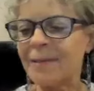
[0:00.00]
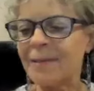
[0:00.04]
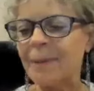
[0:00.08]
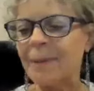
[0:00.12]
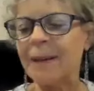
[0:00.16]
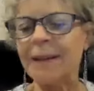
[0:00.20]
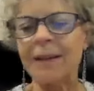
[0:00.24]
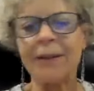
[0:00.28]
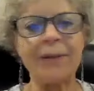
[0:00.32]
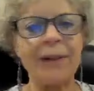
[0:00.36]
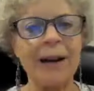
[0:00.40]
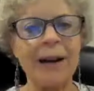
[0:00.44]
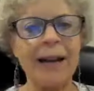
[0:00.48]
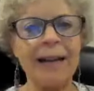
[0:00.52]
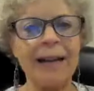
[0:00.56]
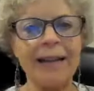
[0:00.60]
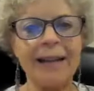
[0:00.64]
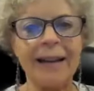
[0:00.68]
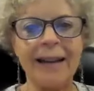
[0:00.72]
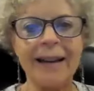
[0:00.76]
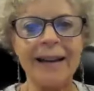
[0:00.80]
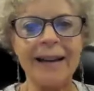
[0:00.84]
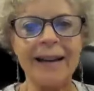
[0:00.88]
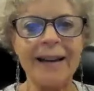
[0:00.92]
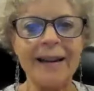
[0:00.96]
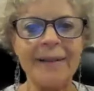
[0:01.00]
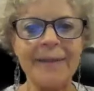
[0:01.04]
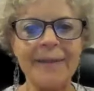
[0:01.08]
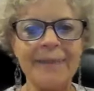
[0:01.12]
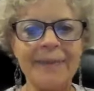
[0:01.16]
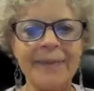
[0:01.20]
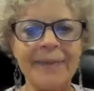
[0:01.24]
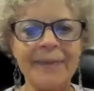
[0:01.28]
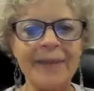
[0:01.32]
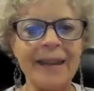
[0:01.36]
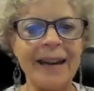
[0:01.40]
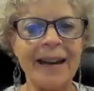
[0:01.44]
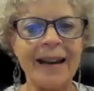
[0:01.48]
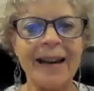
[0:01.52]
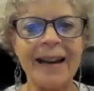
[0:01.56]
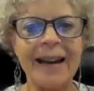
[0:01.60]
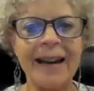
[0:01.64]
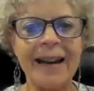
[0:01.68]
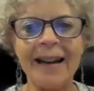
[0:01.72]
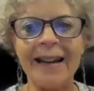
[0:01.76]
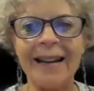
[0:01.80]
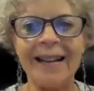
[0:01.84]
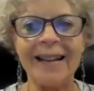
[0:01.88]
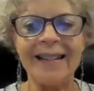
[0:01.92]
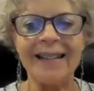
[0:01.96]
been great.
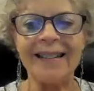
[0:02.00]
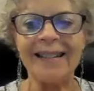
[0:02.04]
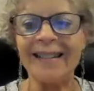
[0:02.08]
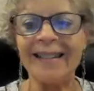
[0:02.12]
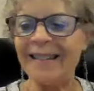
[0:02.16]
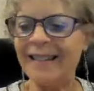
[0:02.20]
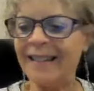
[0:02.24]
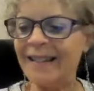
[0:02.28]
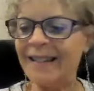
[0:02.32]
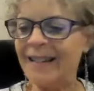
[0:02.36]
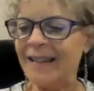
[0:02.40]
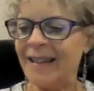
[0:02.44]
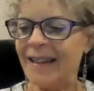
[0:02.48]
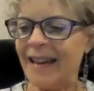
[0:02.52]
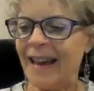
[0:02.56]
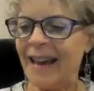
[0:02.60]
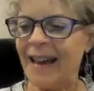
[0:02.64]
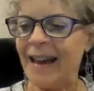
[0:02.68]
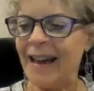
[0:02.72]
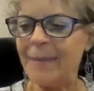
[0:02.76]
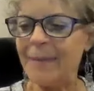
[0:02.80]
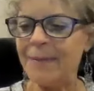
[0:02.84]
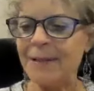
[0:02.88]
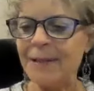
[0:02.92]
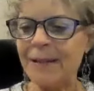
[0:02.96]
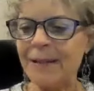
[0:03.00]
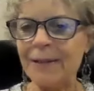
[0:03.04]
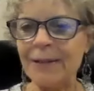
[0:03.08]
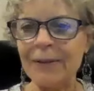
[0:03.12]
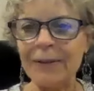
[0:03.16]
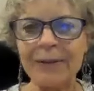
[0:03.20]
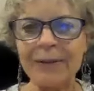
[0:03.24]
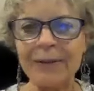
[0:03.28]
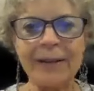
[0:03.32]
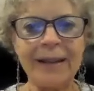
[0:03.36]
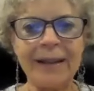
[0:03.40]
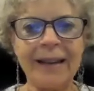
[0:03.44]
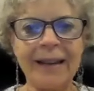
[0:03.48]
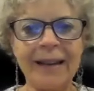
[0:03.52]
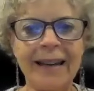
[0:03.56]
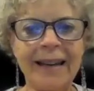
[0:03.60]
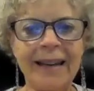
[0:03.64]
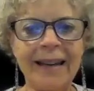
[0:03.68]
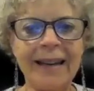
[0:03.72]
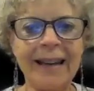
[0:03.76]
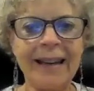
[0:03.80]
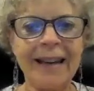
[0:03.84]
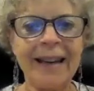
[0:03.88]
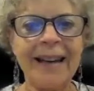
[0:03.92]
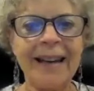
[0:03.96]
I
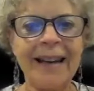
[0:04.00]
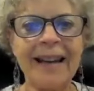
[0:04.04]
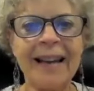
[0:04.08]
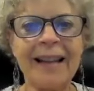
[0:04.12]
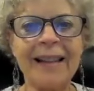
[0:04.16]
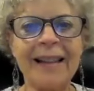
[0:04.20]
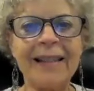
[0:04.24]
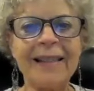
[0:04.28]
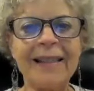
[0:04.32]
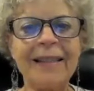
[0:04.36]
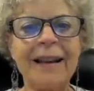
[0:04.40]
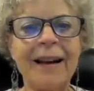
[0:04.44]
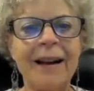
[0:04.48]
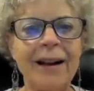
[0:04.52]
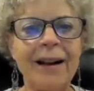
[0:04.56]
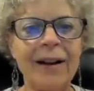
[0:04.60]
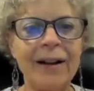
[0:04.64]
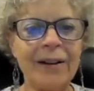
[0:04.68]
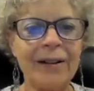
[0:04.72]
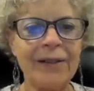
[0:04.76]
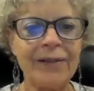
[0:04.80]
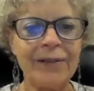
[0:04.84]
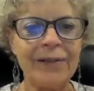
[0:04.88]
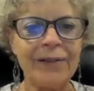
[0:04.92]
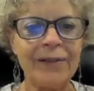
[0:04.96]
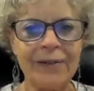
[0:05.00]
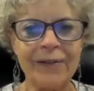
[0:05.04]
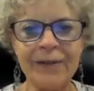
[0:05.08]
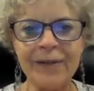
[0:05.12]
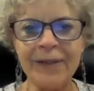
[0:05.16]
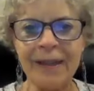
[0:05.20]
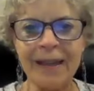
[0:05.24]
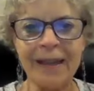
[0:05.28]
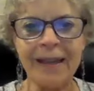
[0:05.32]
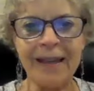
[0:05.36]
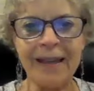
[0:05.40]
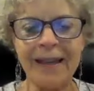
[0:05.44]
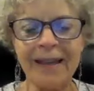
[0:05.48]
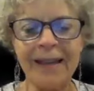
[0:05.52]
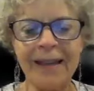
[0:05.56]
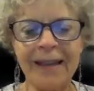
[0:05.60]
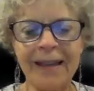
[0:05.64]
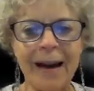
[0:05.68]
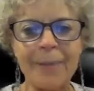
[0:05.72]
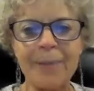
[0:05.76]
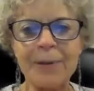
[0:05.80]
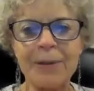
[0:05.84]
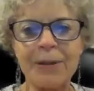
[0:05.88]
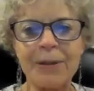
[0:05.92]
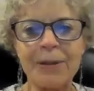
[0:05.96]
absolutely love the
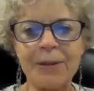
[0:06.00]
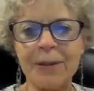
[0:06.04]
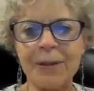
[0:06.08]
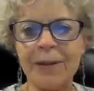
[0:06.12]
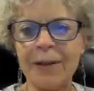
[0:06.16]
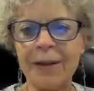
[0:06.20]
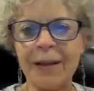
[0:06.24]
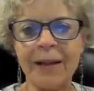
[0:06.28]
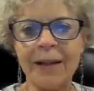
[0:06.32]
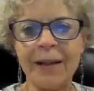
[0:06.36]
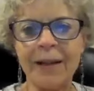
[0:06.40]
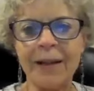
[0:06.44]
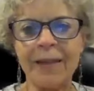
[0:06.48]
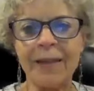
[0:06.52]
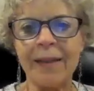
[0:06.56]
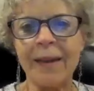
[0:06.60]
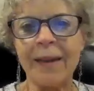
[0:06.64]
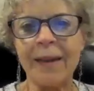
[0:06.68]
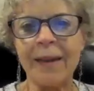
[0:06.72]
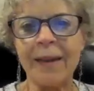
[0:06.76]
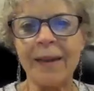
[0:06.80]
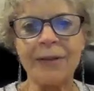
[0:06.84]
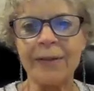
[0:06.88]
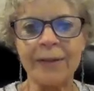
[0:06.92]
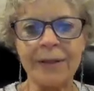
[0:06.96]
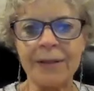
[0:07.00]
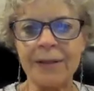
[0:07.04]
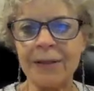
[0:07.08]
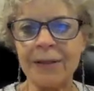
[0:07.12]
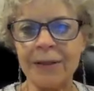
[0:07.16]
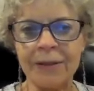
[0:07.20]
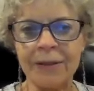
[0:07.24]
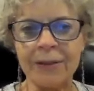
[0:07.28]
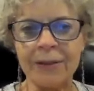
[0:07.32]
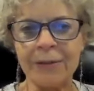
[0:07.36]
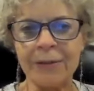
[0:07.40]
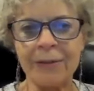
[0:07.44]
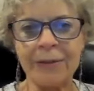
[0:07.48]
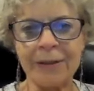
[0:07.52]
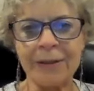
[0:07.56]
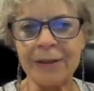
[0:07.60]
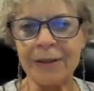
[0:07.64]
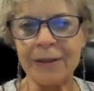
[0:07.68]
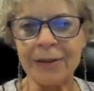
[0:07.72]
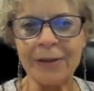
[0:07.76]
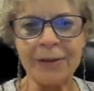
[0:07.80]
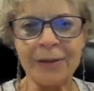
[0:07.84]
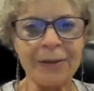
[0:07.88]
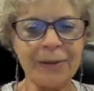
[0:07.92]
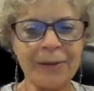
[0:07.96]
opportunity that you're giving to youth
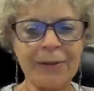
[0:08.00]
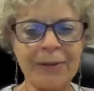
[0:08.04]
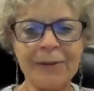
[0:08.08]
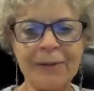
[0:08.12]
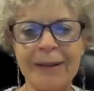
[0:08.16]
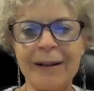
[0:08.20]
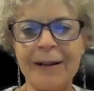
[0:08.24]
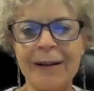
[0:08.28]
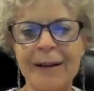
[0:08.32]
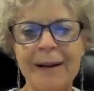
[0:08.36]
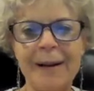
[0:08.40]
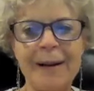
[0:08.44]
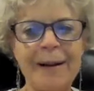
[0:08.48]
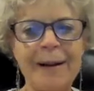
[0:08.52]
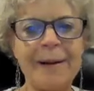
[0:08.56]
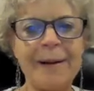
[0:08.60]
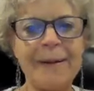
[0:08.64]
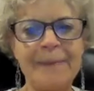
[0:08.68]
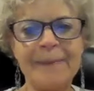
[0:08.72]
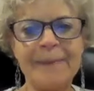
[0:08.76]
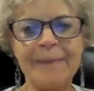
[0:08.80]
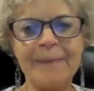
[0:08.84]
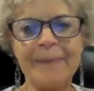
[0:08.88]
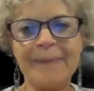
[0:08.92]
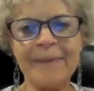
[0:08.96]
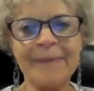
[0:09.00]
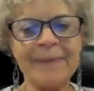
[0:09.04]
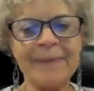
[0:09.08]
to have